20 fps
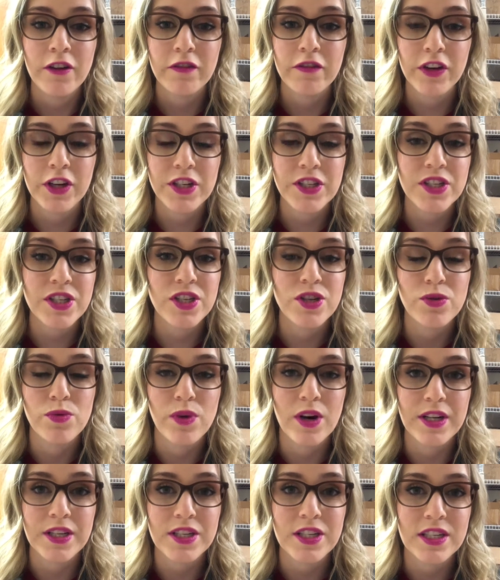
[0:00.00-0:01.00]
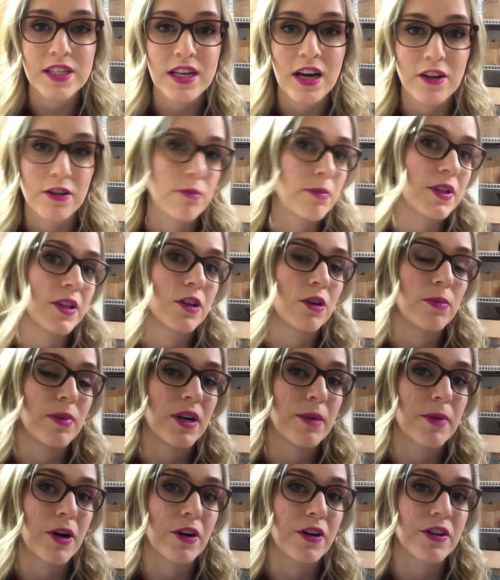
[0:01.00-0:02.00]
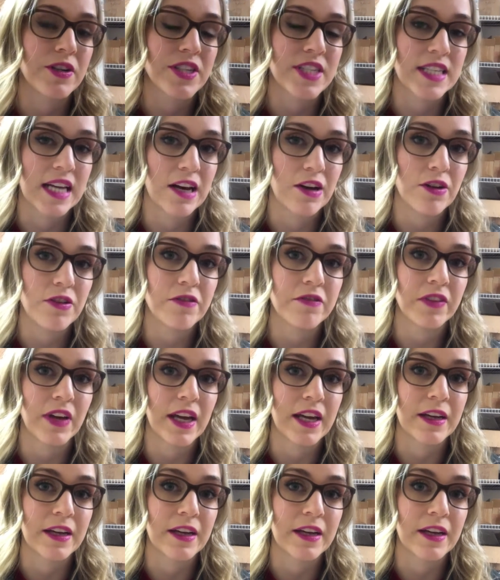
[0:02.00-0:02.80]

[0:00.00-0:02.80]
First, you want to tell them a little bit about yourself